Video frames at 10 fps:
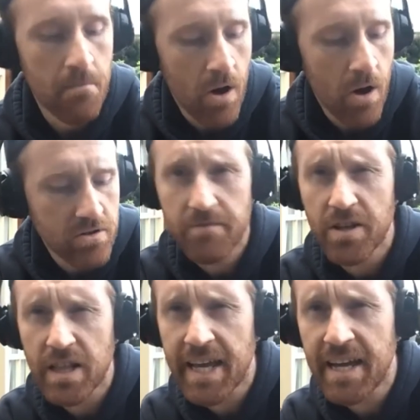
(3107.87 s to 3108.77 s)
Most
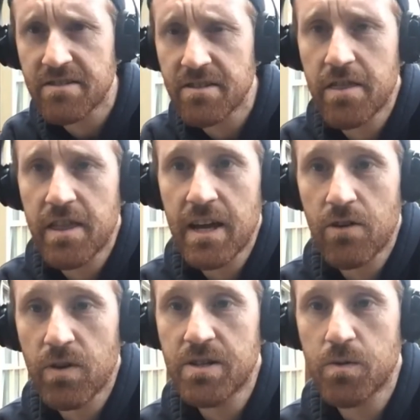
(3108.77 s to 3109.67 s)
of the links I
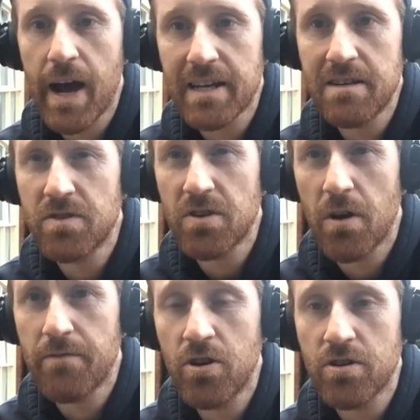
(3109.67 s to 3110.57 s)
think are interactive,
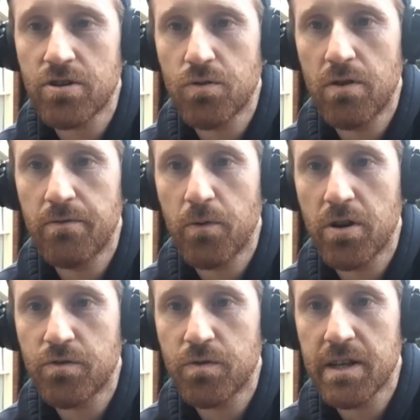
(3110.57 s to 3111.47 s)
so if you're not sure of
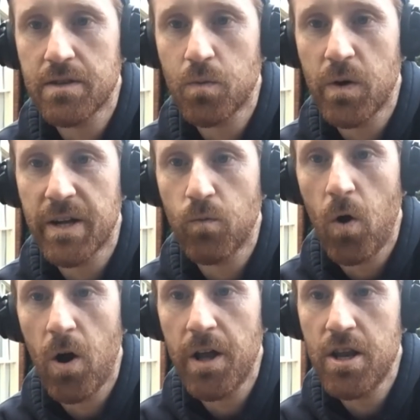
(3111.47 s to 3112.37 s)
what drill is what,
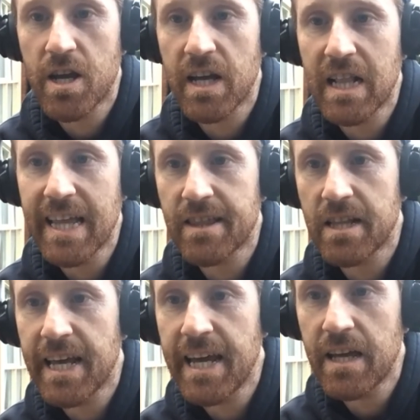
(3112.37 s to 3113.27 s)
what you can click
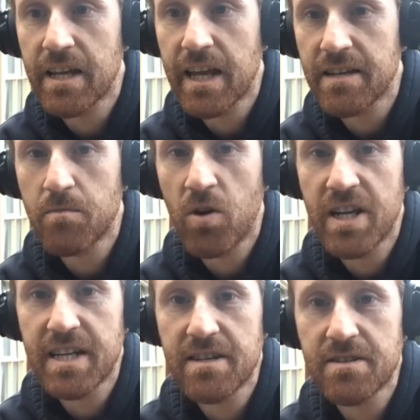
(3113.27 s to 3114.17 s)
the link and get some
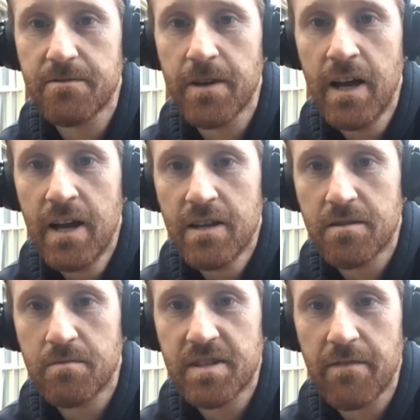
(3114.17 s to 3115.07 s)
ideas of
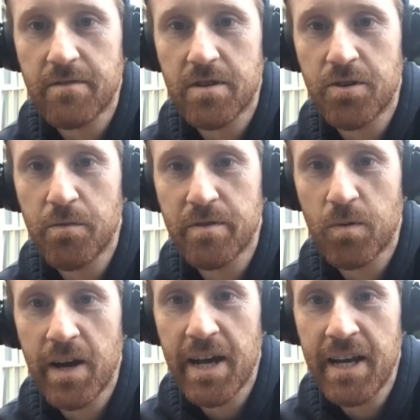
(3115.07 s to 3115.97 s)
some stuff to do
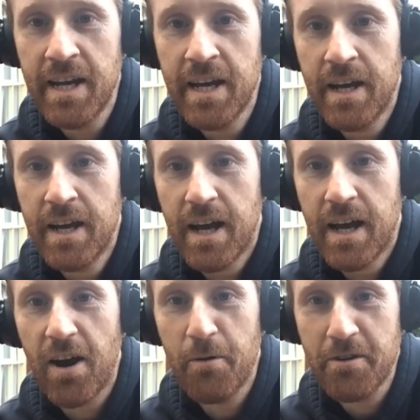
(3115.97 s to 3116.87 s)
between.
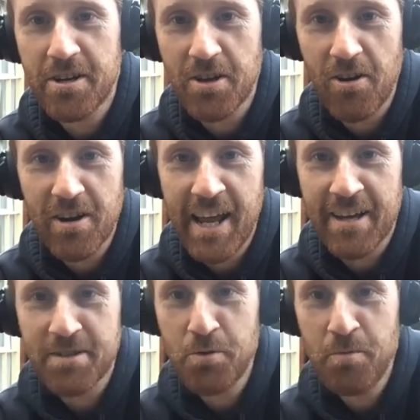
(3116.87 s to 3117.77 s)
All right, we've got a dog
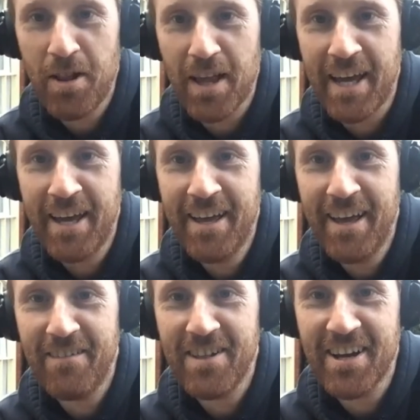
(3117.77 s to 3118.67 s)
now too, Molly.
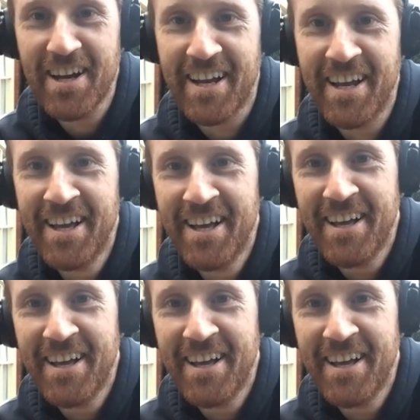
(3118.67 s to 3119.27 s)
Have a look at it.